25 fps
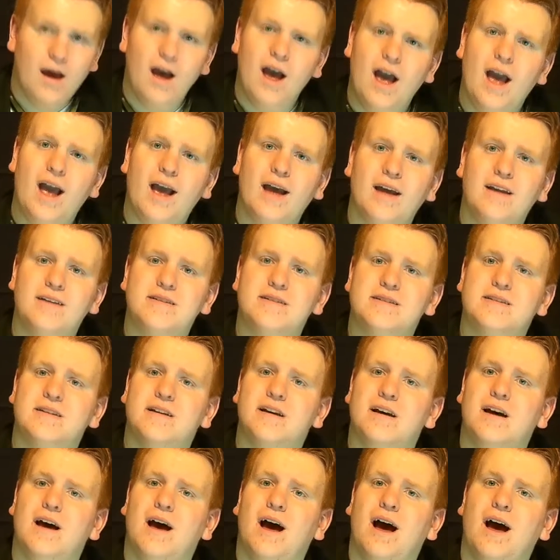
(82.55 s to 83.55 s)
And
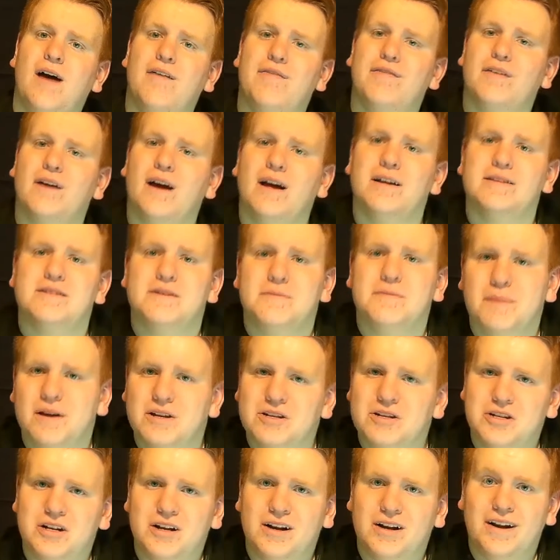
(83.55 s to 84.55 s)
I forgot to
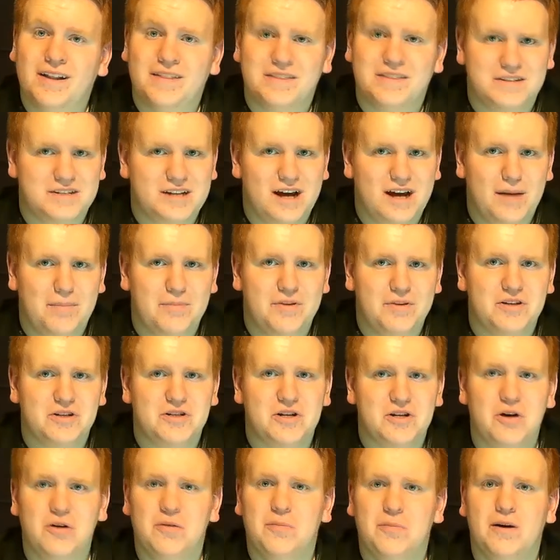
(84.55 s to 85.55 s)
mention it at the top of the
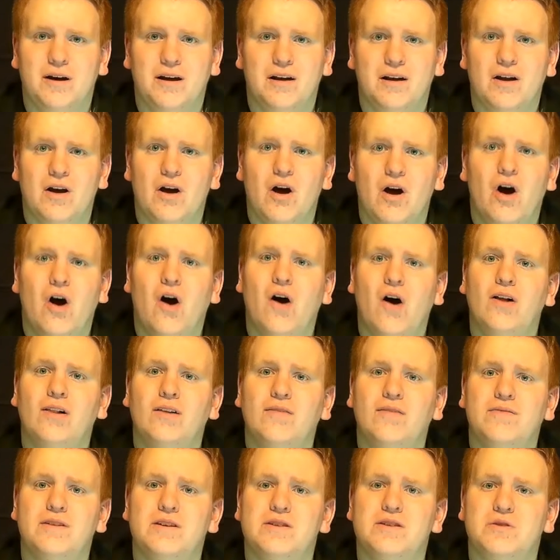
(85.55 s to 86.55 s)
show, but all
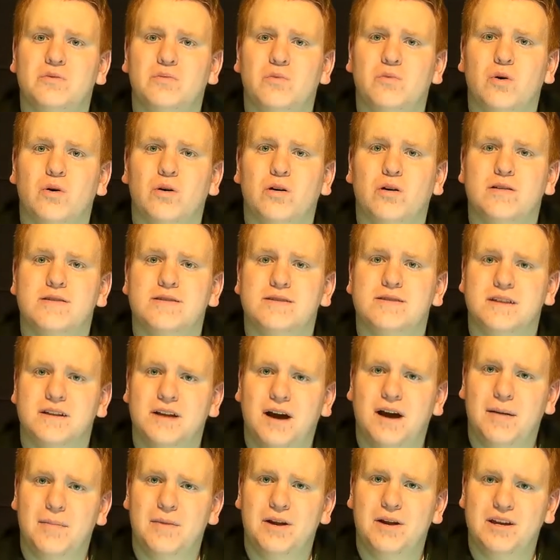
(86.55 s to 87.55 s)
of these awards, the
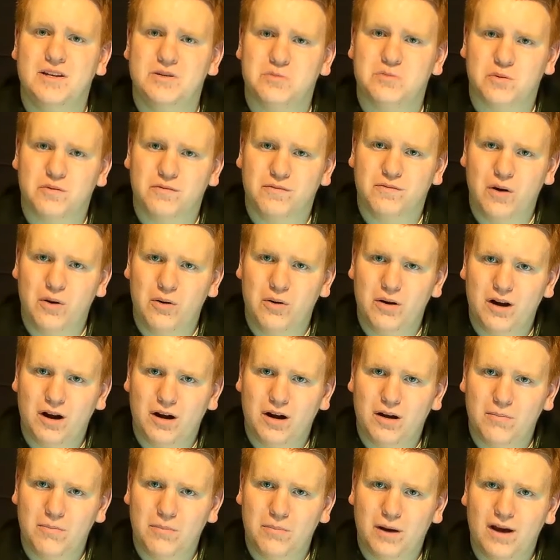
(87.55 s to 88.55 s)
nominees were voted
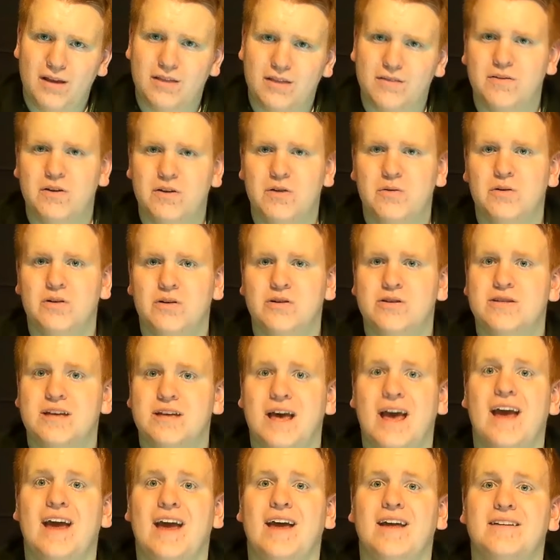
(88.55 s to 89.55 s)
on by the viewers,
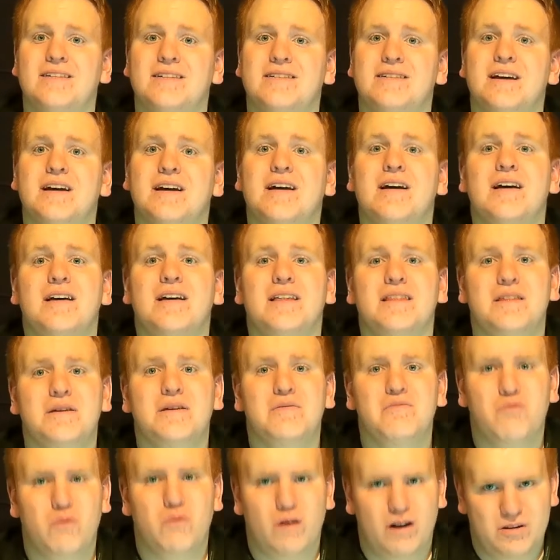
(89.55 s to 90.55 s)
and
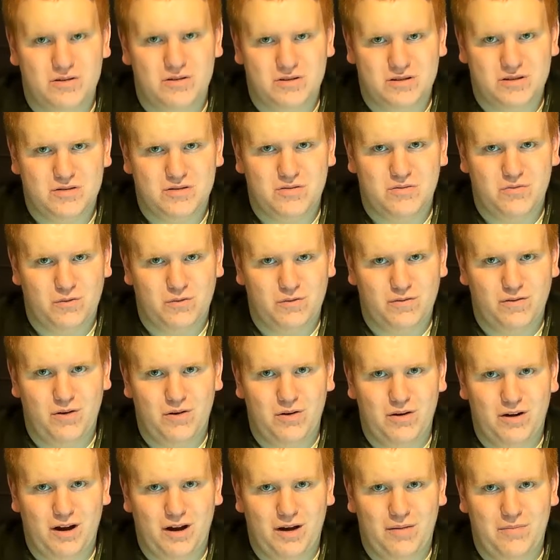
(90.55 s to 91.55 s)
the winners were
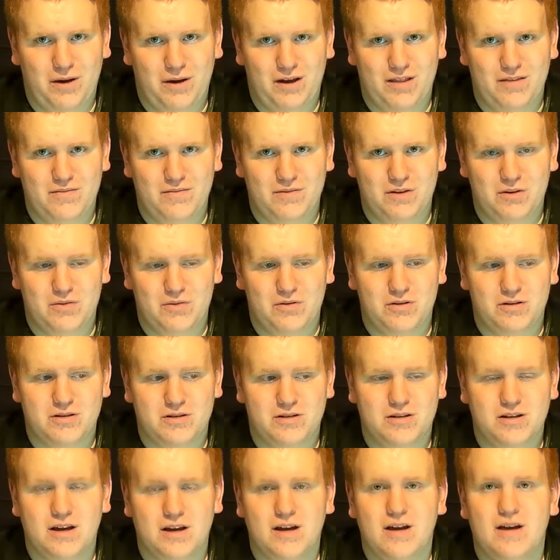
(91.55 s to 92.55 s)
voted on by the
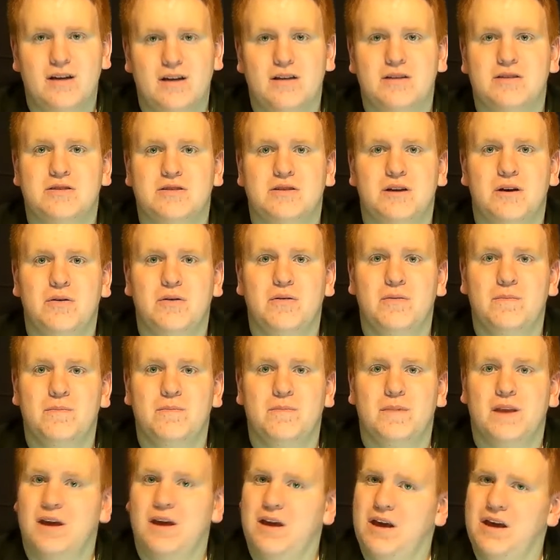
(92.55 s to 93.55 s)
viewers. So,
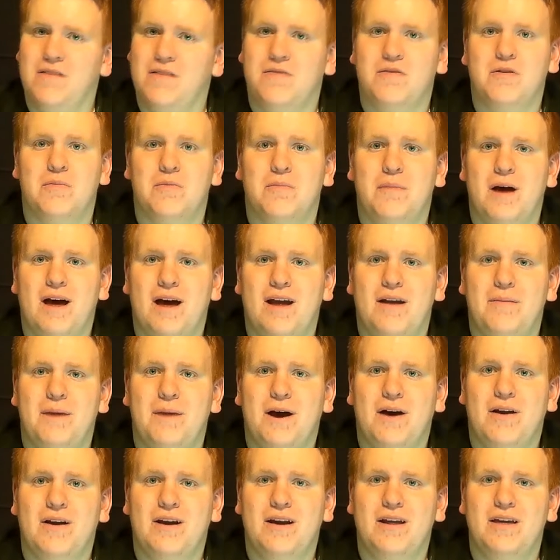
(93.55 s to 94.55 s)
if you're mad
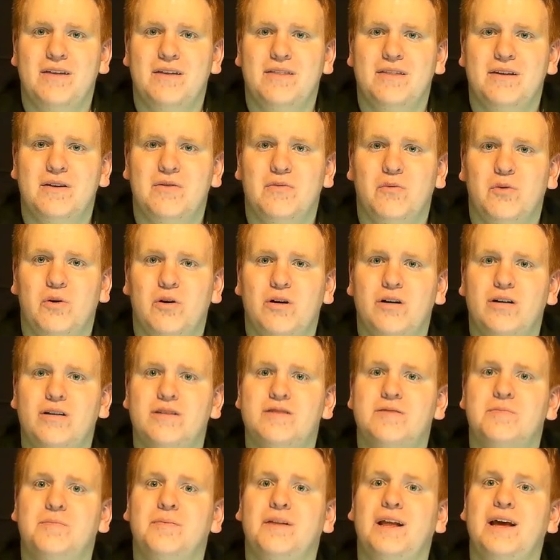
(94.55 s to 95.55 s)
about any of the
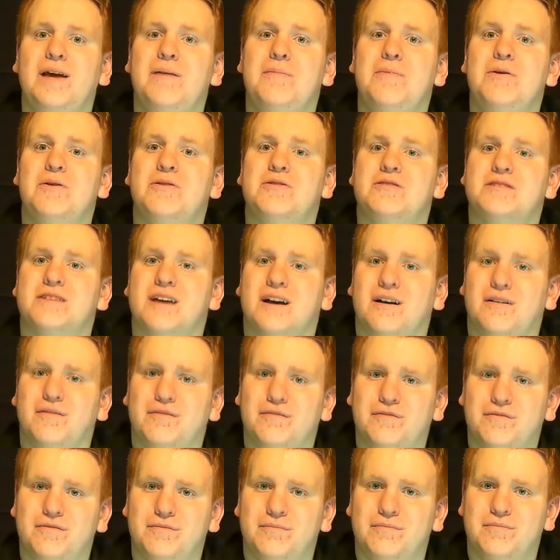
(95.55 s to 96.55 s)
awards, blame
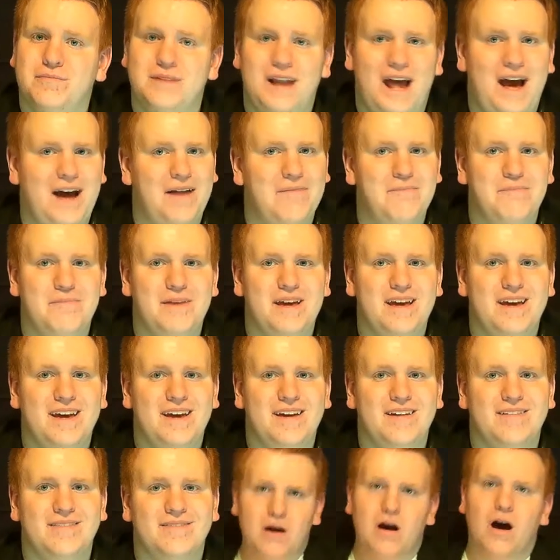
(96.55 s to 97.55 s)
yourself. Not
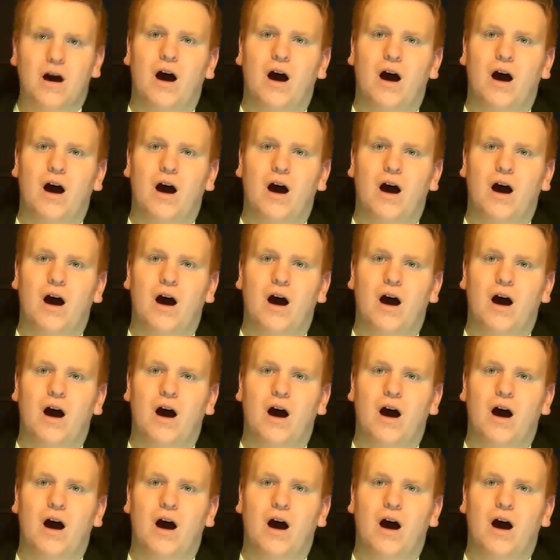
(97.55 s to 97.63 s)
me.